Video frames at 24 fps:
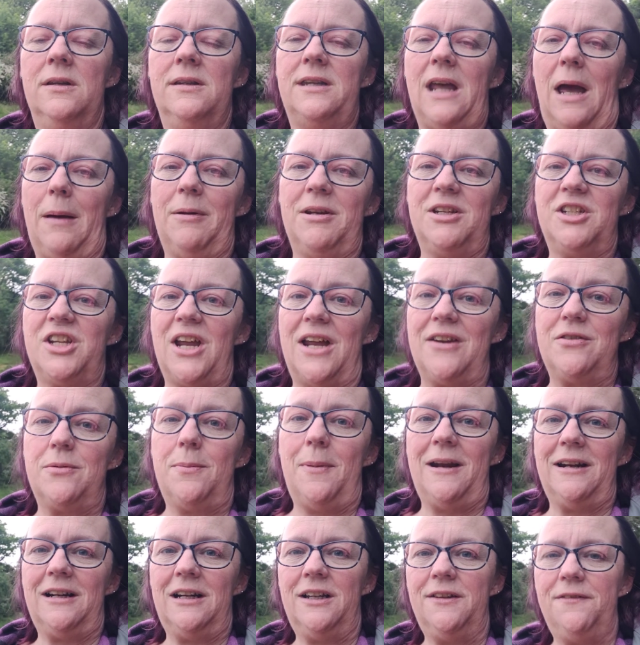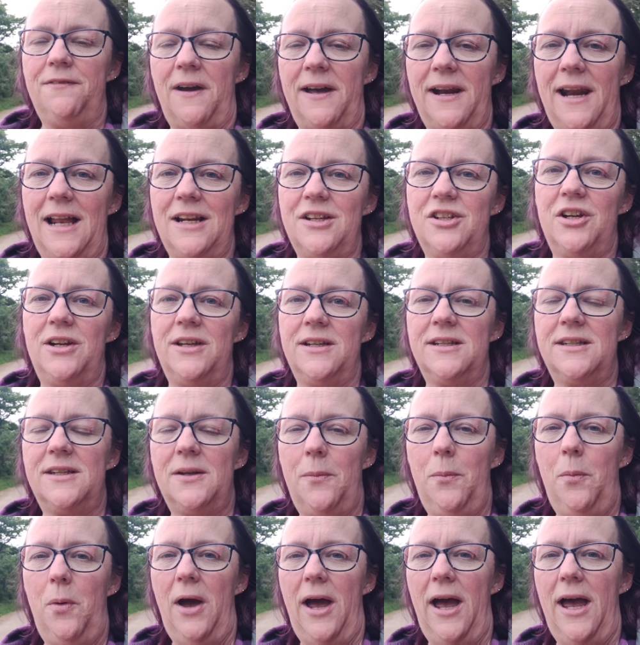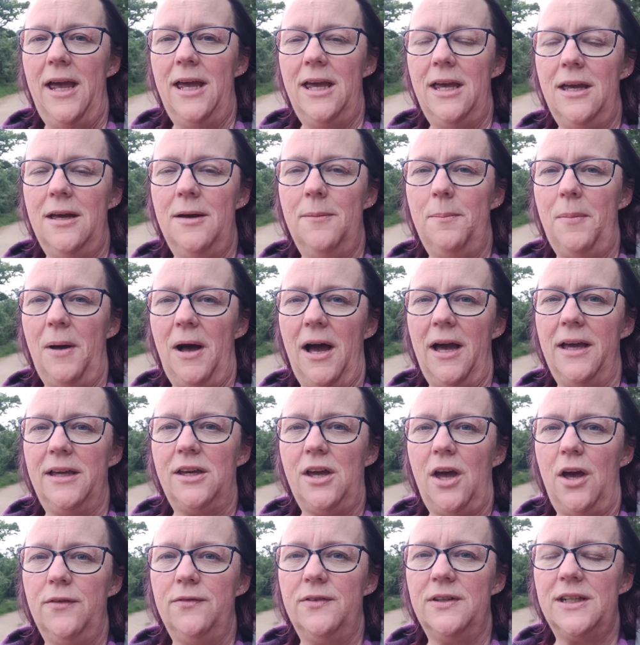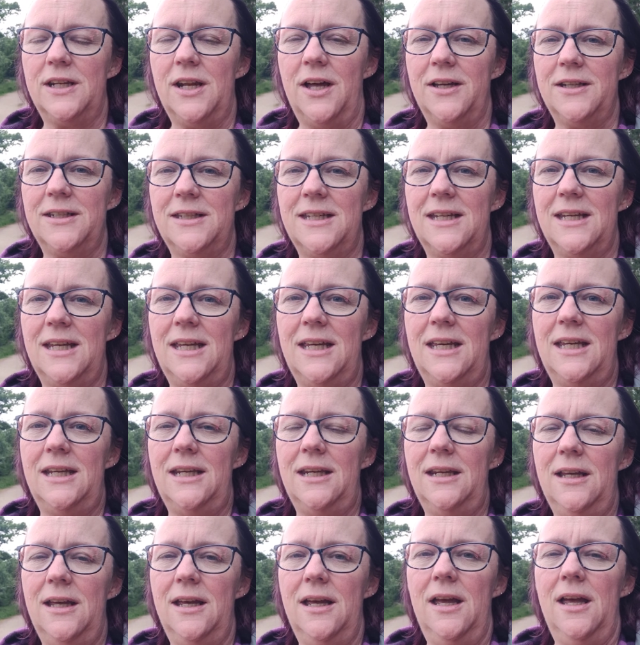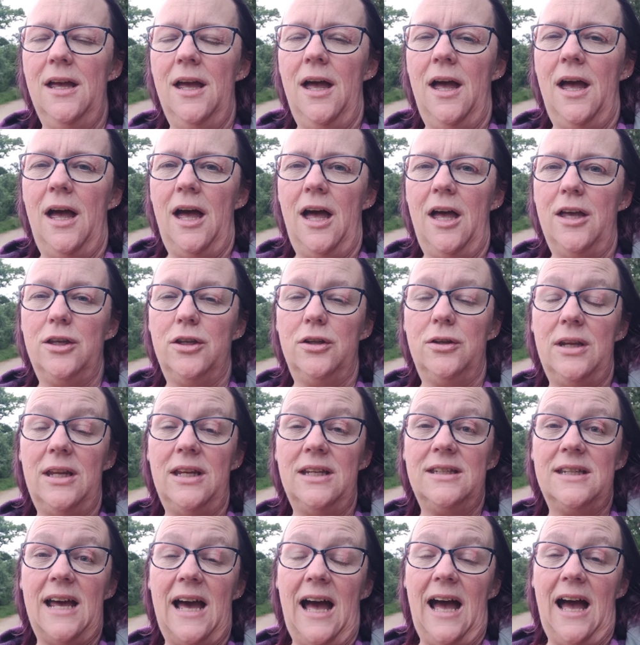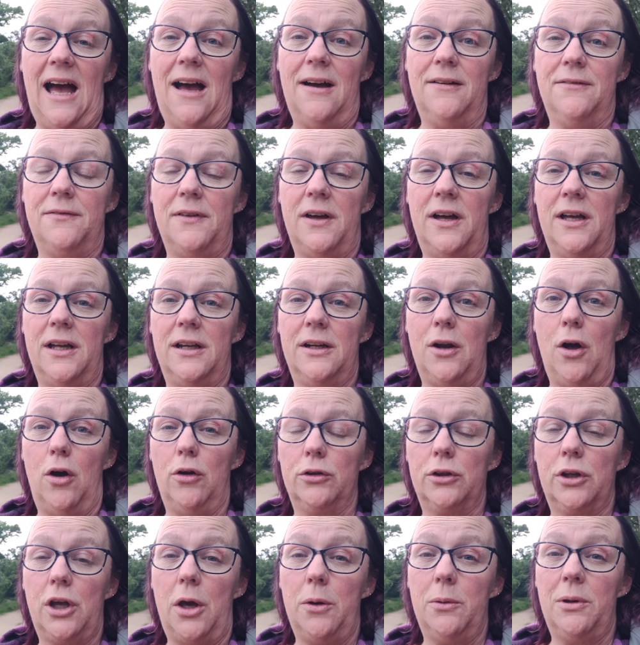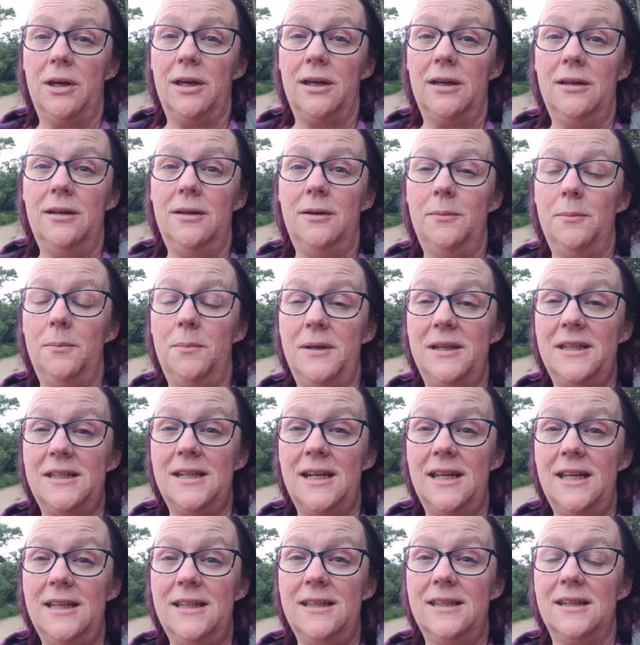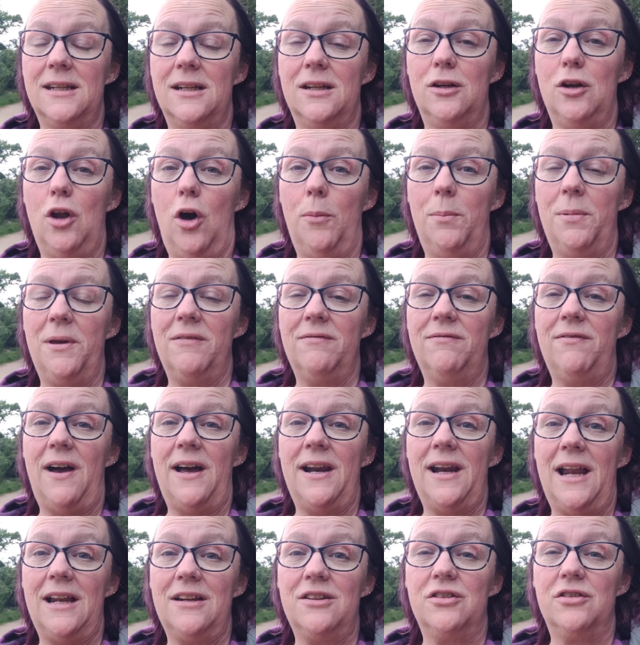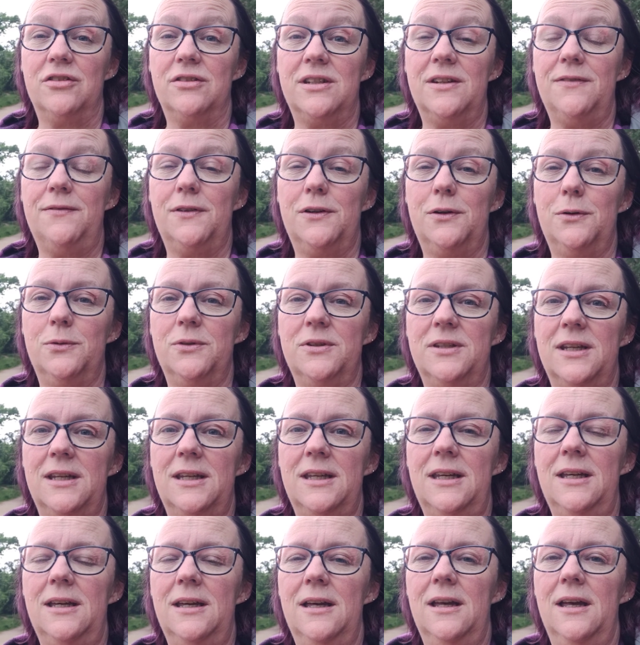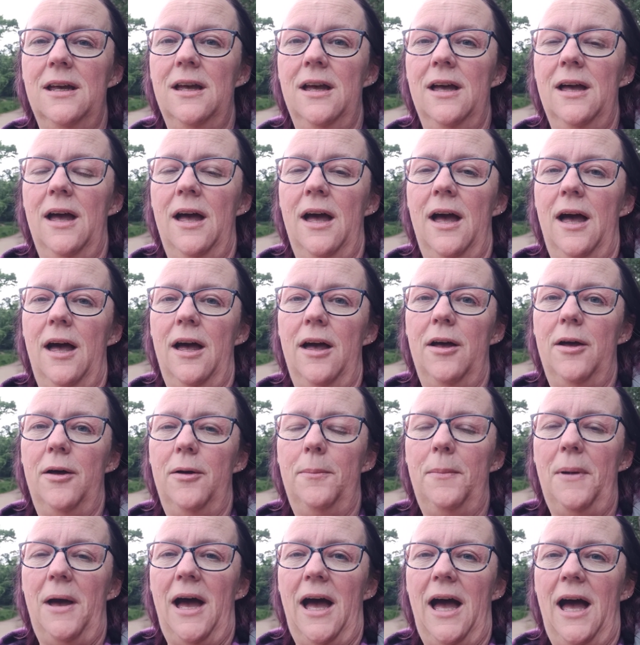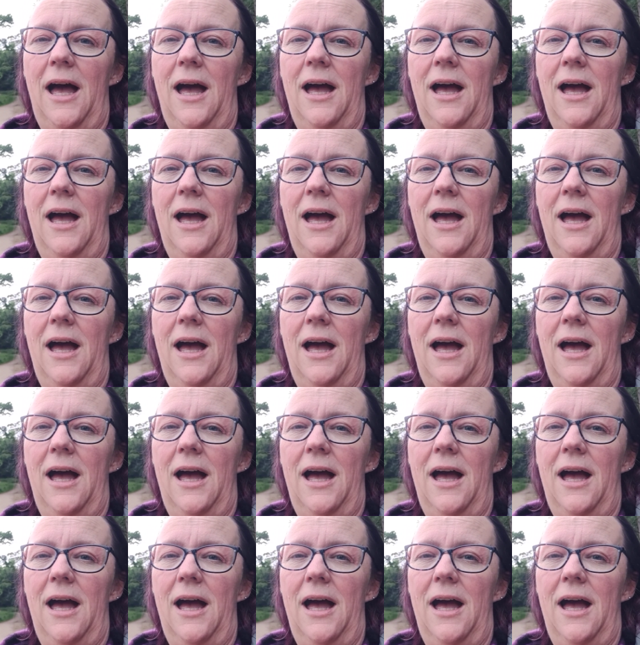damaged detrimentally financially in some way by COVID-19. You need to have an ongoing business and not be in financial difficulty. And